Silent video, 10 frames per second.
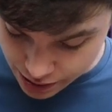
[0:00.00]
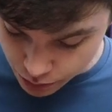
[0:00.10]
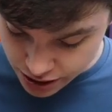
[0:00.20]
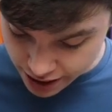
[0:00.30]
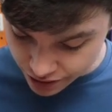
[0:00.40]
It
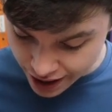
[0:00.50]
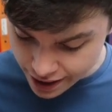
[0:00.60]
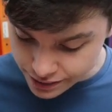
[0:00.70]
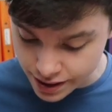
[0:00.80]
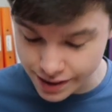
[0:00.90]
would hit the
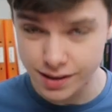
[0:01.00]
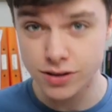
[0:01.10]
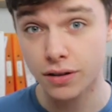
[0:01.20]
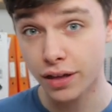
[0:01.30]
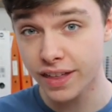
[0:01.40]

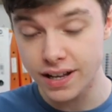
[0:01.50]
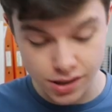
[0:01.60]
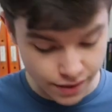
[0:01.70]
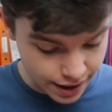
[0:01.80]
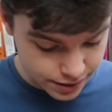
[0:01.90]
x-axis, or the
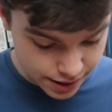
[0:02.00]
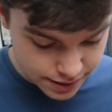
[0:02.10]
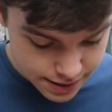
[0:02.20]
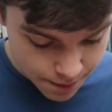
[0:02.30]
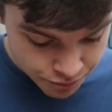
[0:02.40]
theta
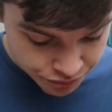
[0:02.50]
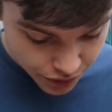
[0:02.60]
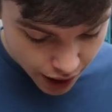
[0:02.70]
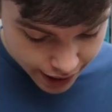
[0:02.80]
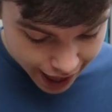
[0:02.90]
axis,
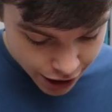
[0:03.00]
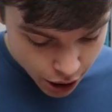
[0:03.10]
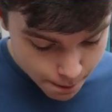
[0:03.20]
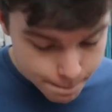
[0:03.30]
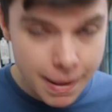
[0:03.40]
again,
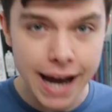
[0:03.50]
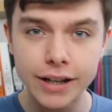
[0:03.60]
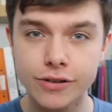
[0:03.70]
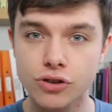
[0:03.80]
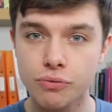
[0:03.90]
at
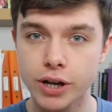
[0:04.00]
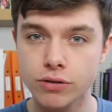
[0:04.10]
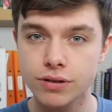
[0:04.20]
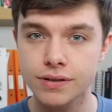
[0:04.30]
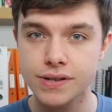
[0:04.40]
minus
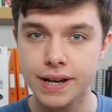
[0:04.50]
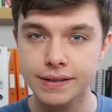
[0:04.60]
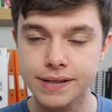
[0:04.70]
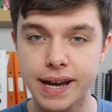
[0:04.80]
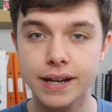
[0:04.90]

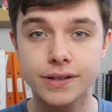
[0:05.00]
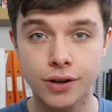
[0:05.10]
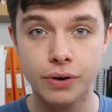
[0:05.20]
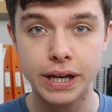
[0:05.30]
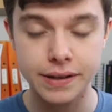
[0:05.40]
360
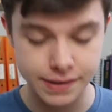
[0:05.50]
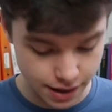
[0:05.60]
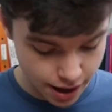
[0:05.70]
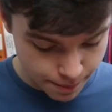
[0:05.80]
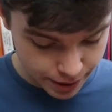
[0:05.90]
degrees,
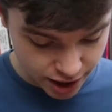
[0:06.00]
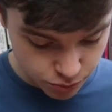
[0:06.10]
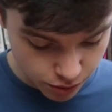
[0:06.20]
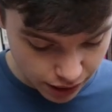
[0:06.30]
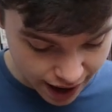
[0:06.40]

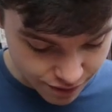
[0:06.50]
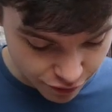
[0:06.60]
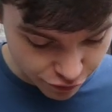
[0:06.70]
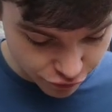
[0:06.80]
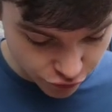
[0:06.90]
because we will have a
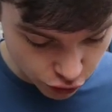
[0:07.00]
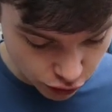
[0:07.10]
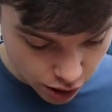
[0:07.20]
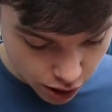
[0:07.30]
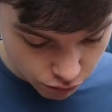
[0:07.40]

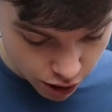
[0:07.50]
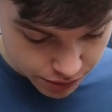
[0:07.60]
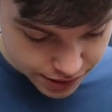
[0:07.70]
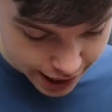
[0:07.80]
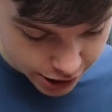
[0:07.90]
full
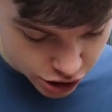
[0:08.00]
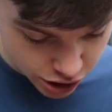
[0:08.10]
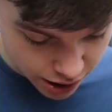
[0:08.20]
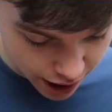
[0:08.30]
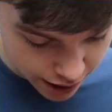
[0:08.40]
rotation